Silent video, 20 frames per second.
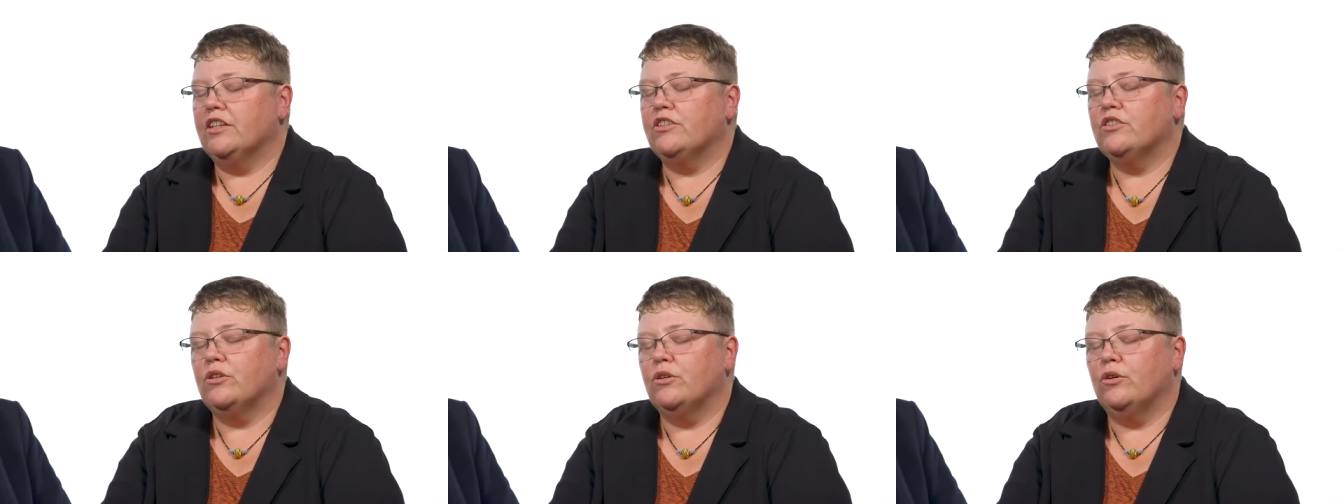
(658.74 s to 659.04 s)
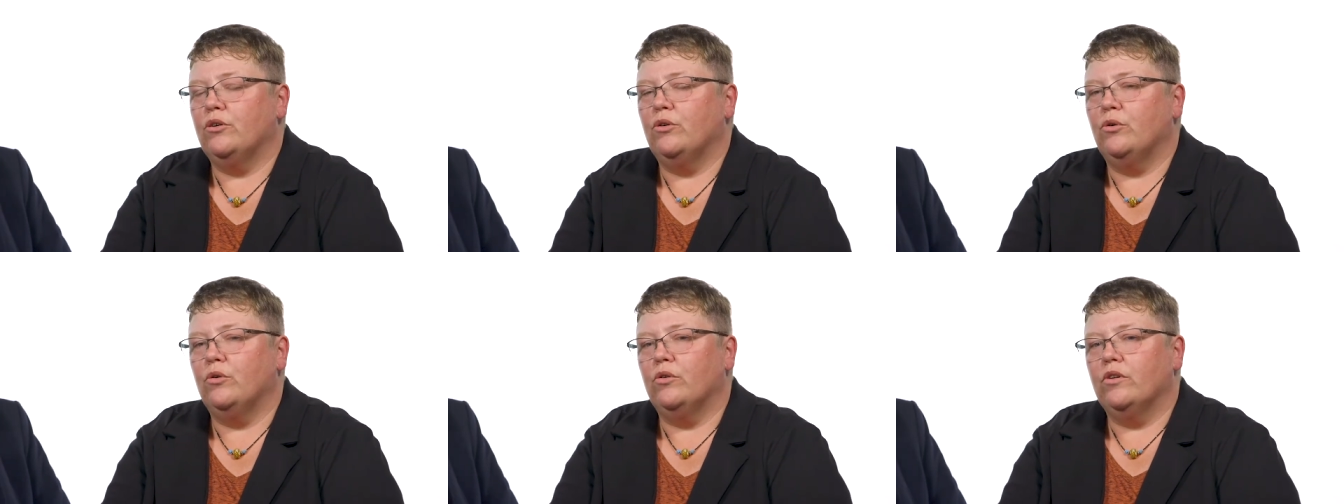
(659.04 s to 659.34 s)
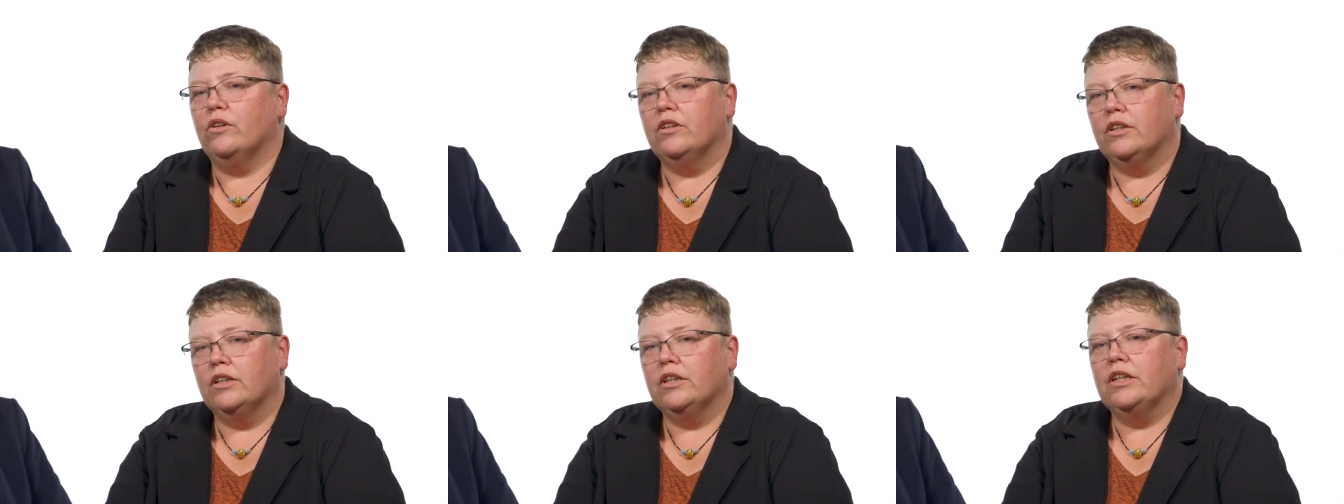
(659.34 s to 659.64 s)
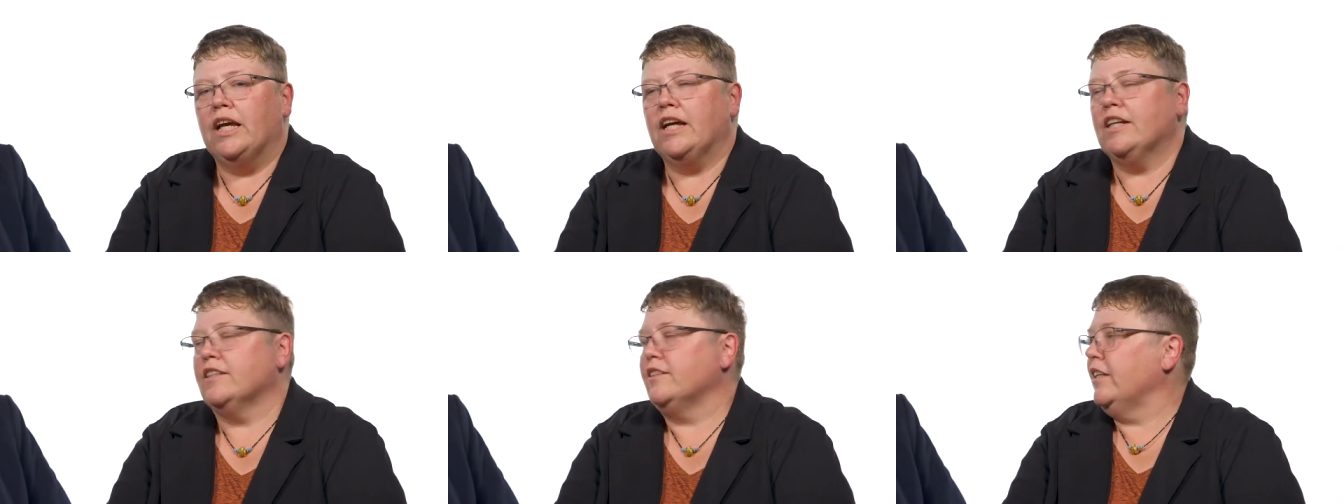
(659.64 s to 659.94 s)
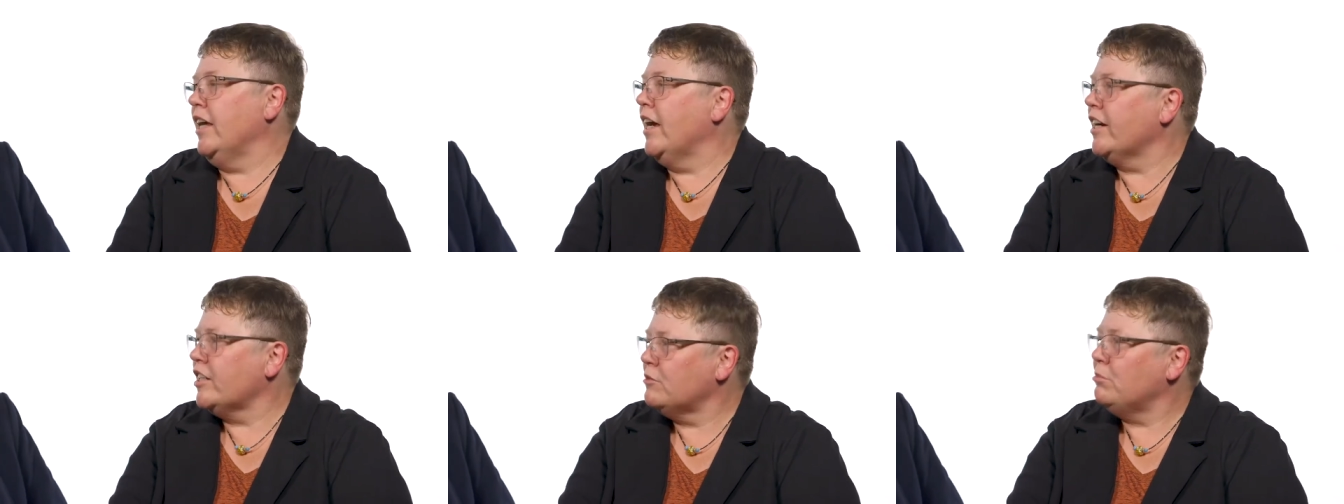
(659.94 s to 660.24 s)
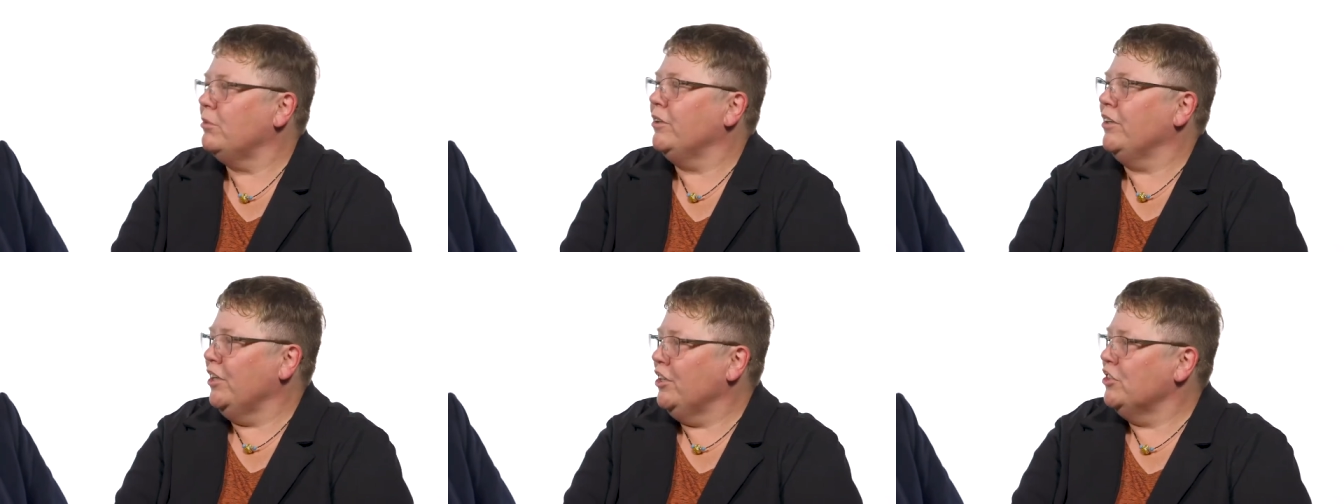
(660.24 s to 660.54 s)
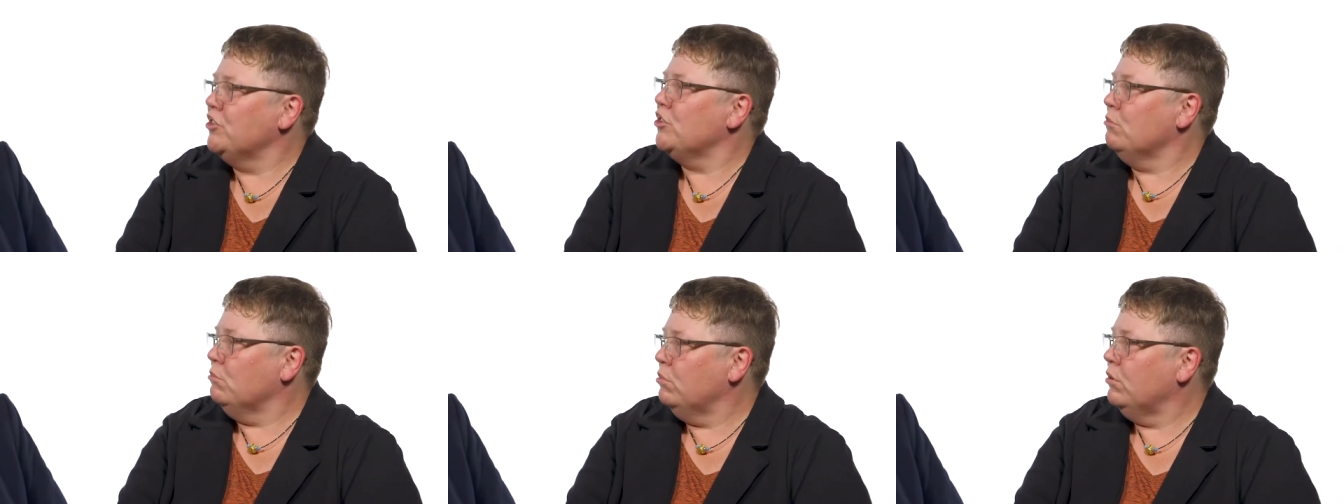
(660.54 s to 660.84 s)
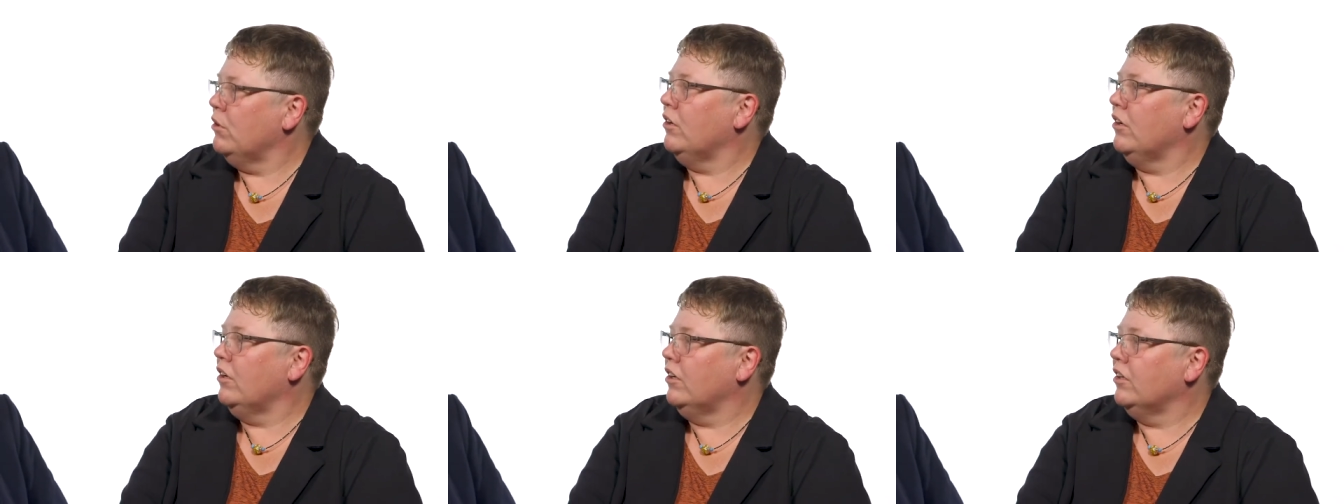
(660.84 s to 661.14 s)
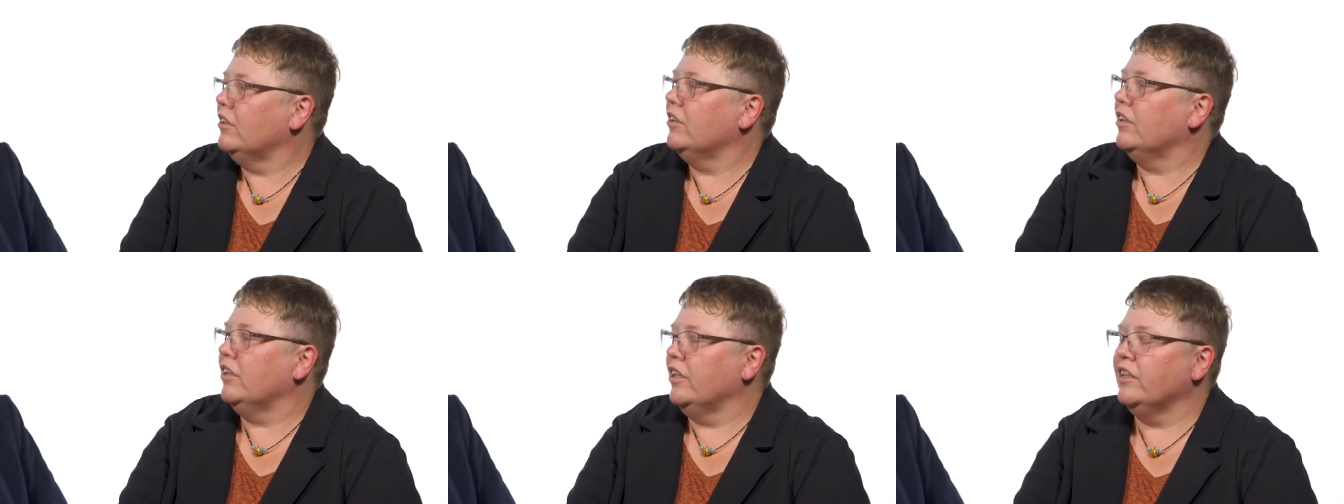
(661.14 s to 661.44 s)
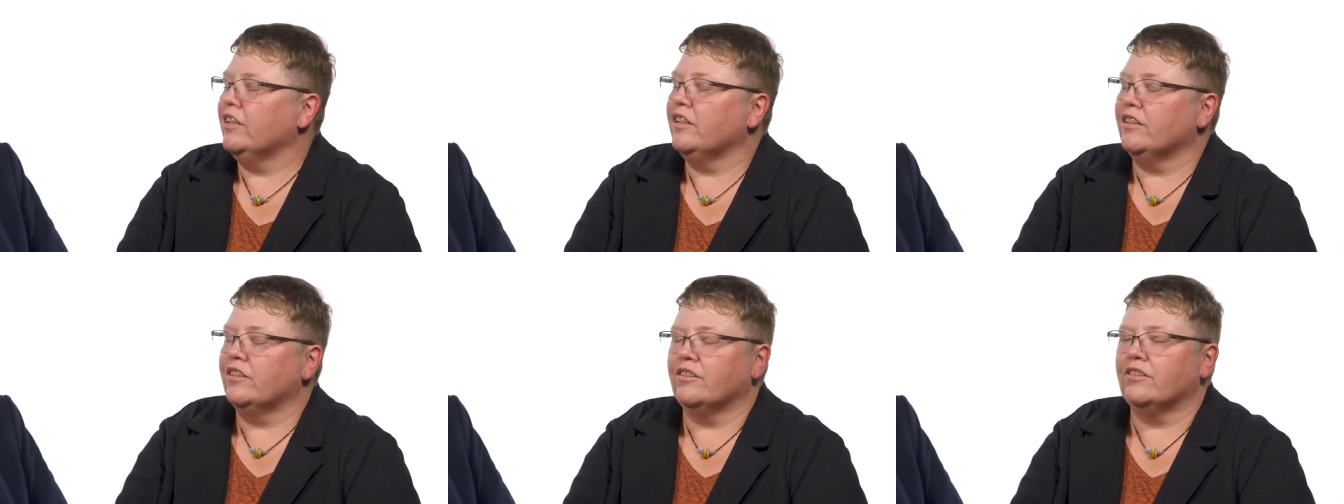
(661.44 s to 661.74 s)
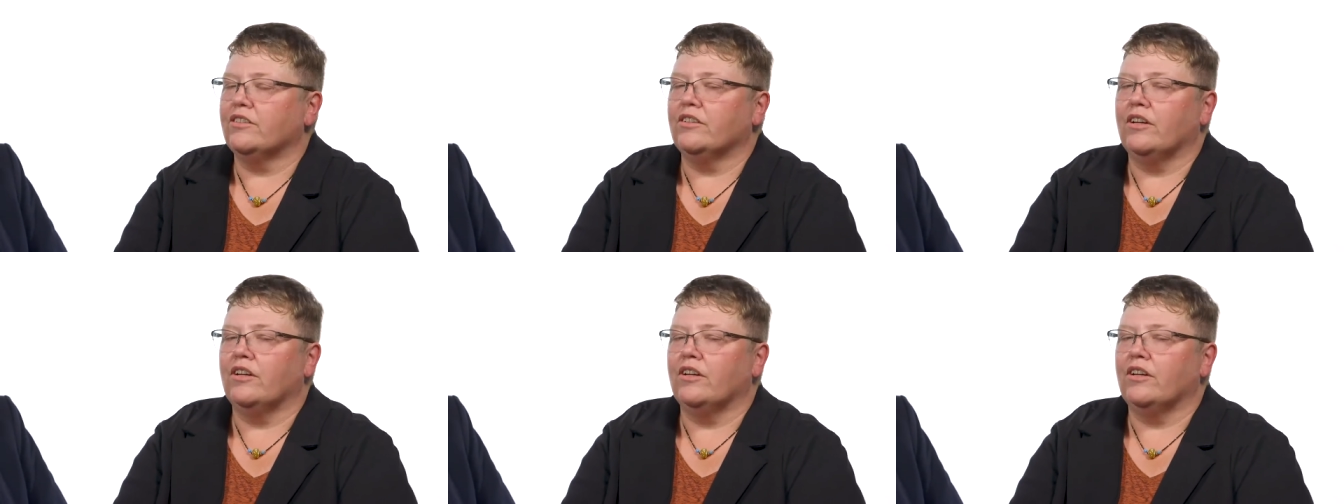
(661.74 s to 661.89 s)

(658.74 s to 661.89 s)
So, yes, the explanation part is